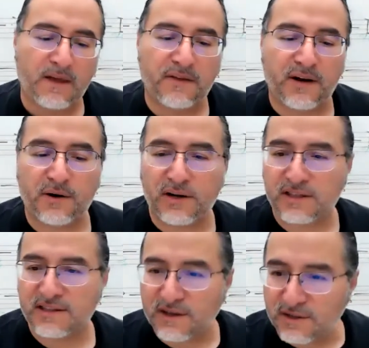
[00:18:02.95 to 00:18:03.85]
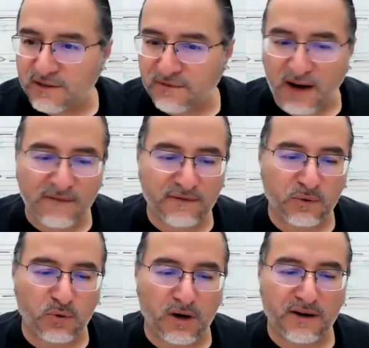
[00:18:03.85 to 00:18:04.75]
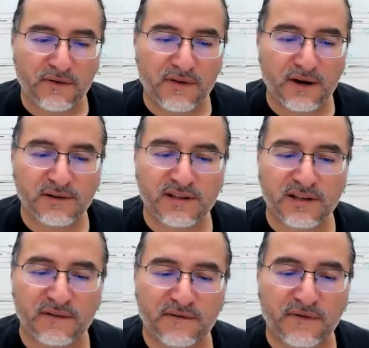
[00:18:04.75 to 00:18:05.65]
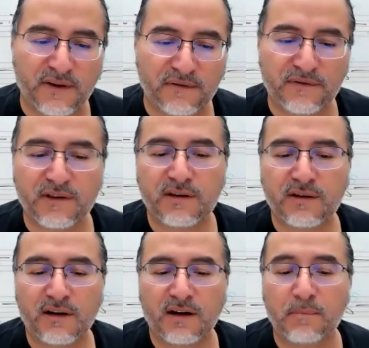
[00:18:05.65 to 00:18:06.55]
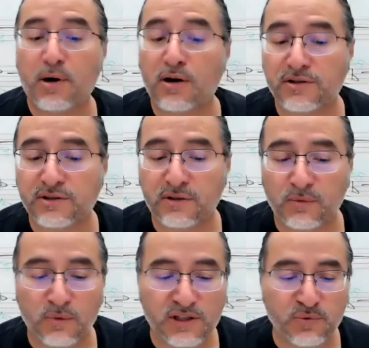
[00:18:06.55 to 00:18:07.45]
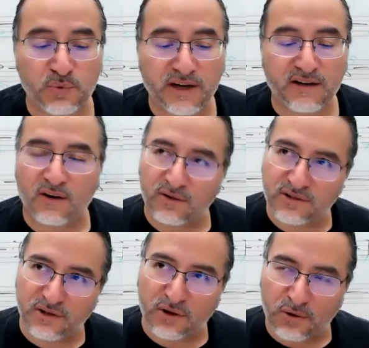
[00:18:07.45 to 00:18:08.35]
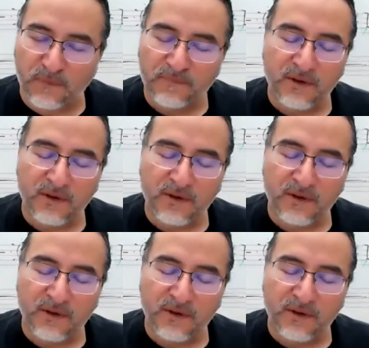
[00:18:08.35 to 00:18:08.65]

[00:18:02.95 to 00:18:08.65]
There it is, there's the 5-to-1, there's the 5th partial, which we can also